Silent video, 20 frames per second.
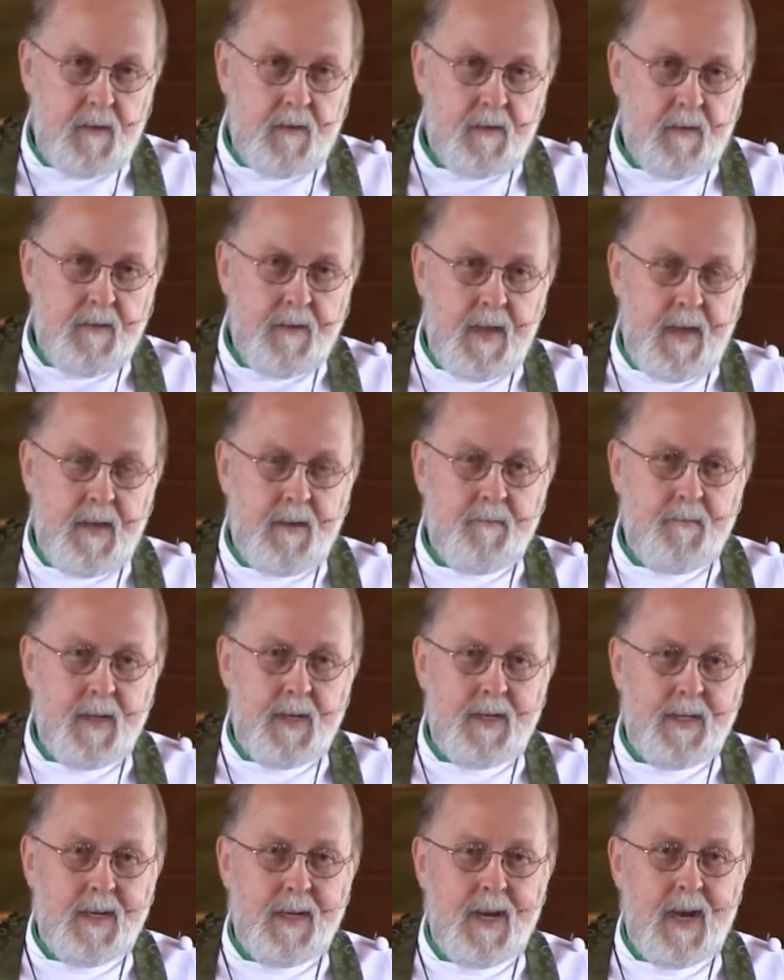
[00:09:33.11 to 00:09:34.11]
or they have
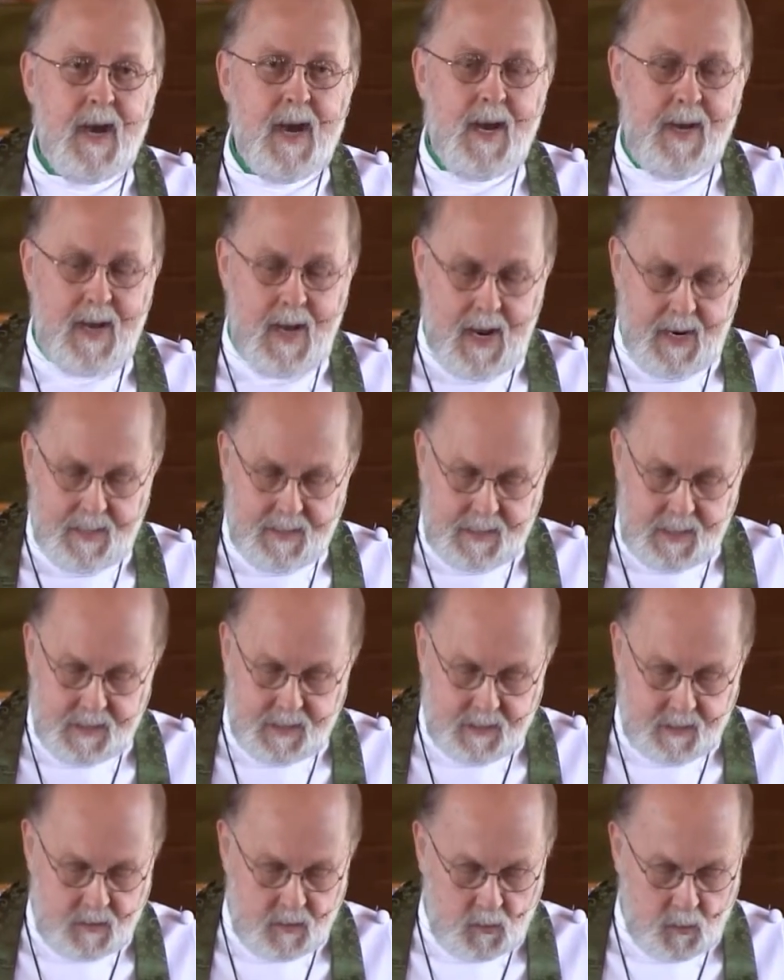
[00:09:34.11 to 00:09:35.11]
been denied
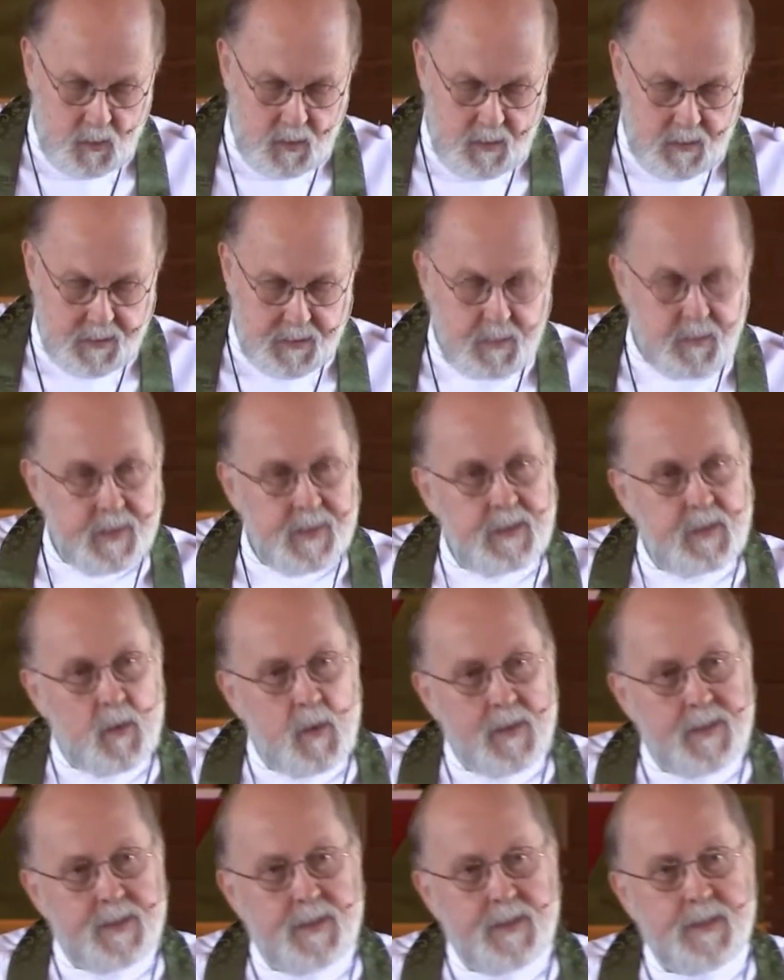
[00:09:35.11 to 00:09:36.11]
access to the world's
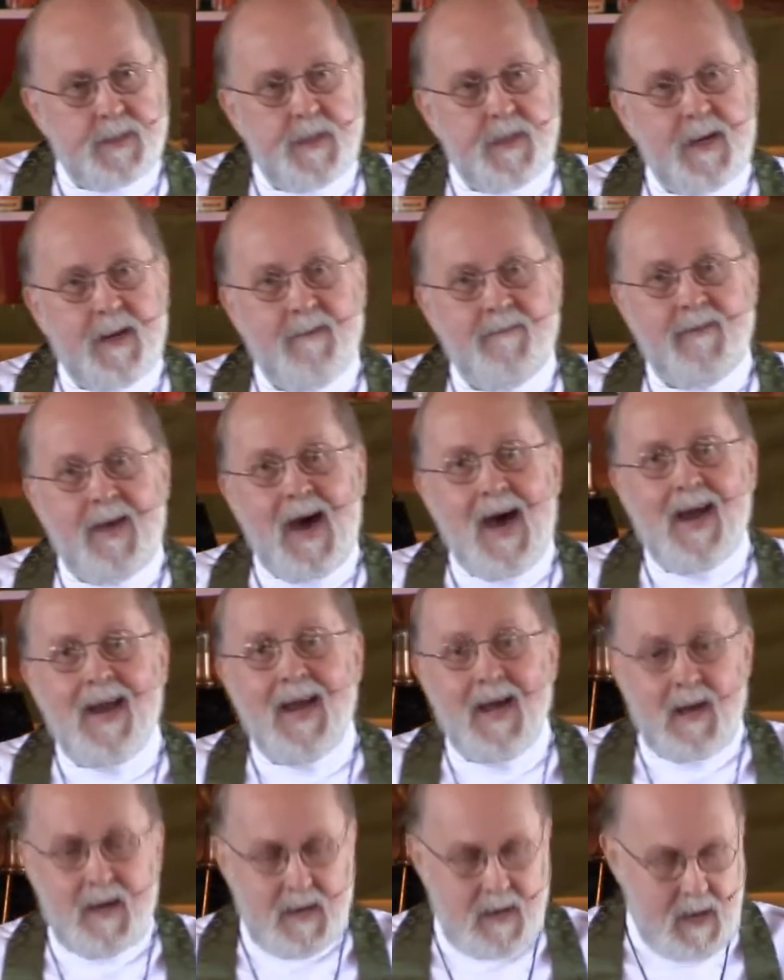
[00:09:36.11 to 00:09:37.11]
resources and have not
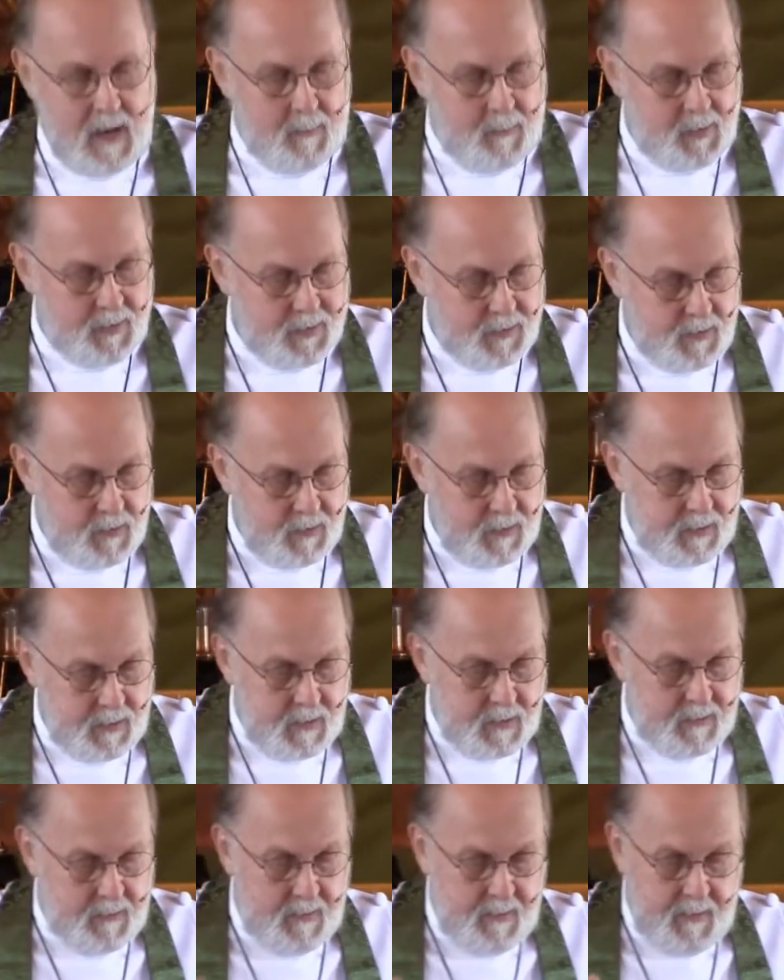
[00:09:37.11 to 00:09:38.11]
had an
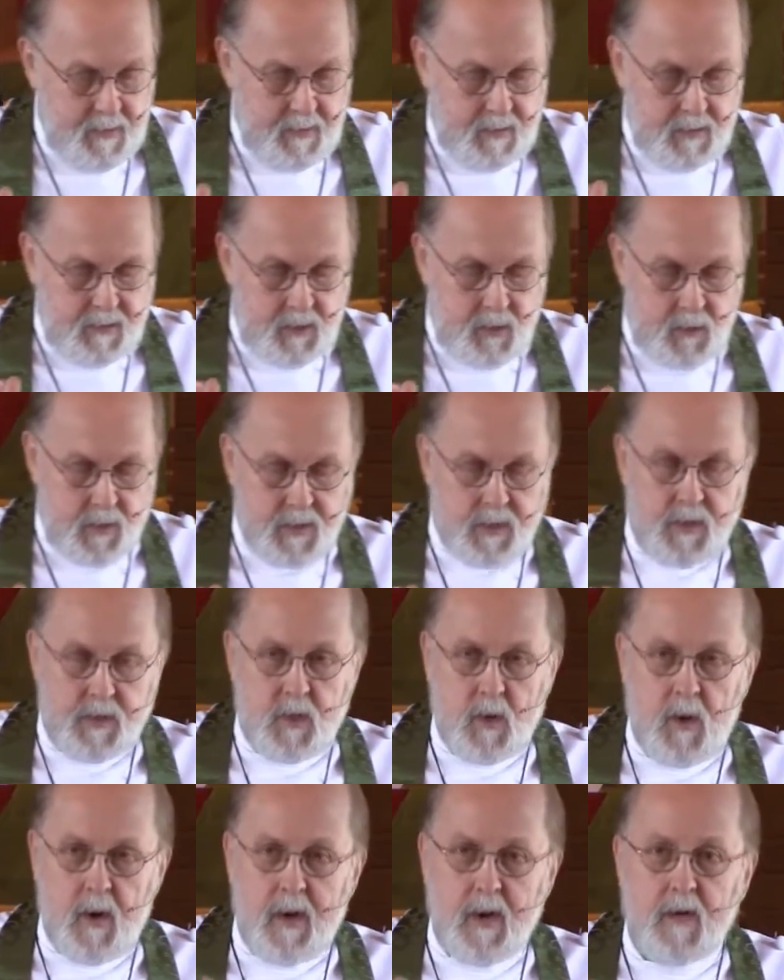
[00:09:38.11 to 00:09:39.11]
opportunity to
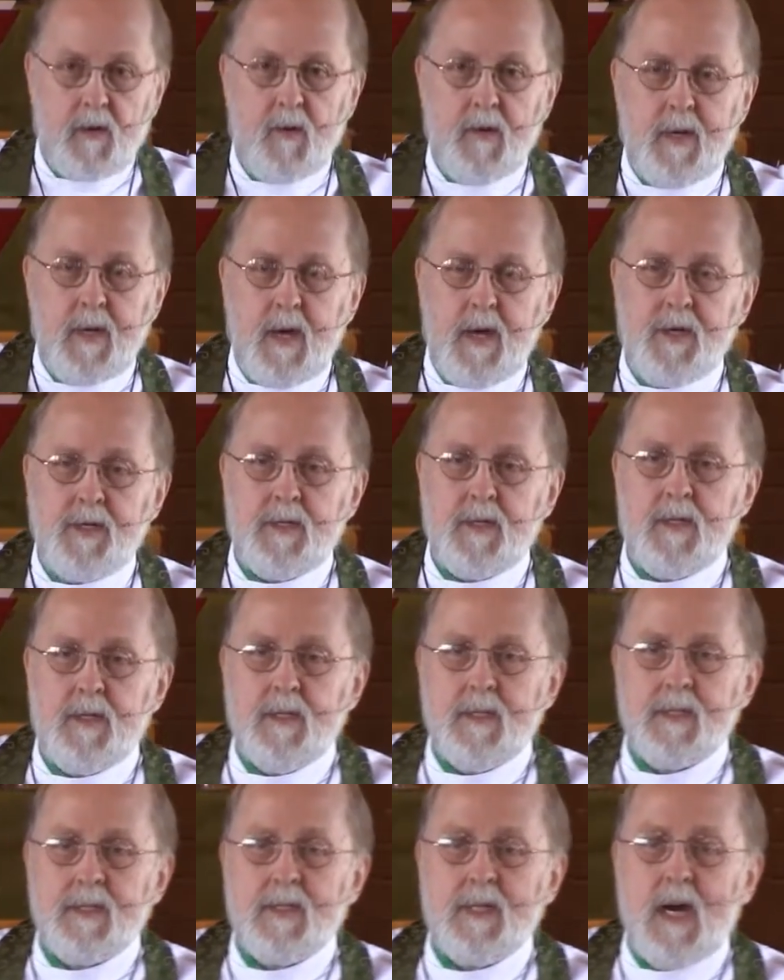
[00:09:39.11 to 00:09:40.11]
enjoy creation
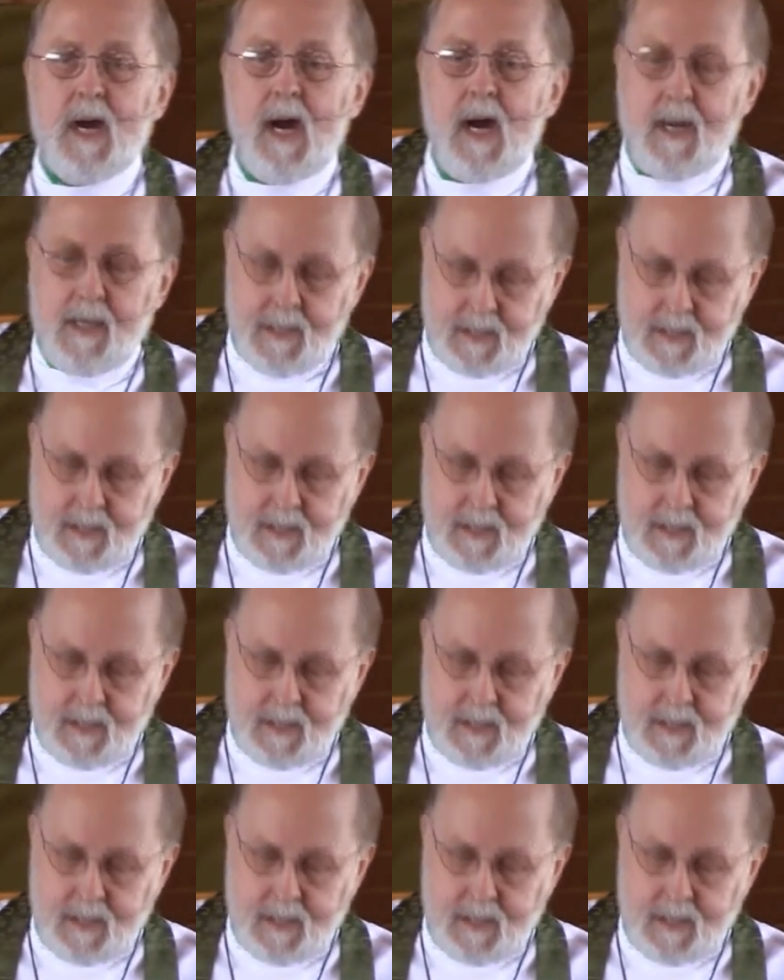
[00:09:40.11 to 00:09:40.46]
as God